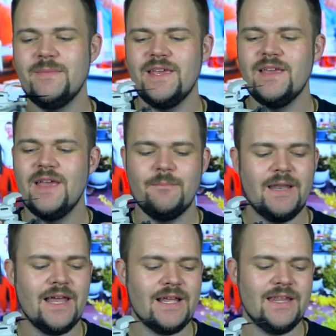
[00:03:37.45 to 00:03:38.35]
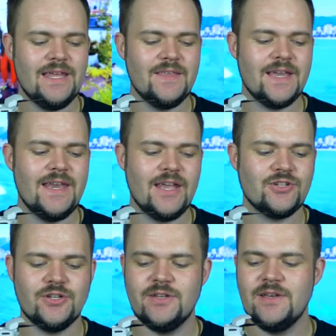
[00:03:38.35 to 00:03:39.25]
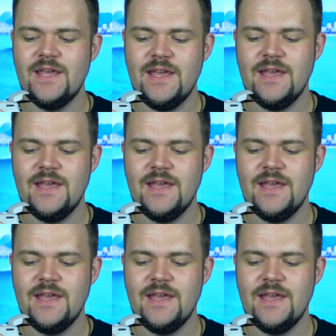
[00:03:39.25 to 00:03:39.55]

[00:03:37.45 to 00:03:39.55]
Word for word: me but luckily the connection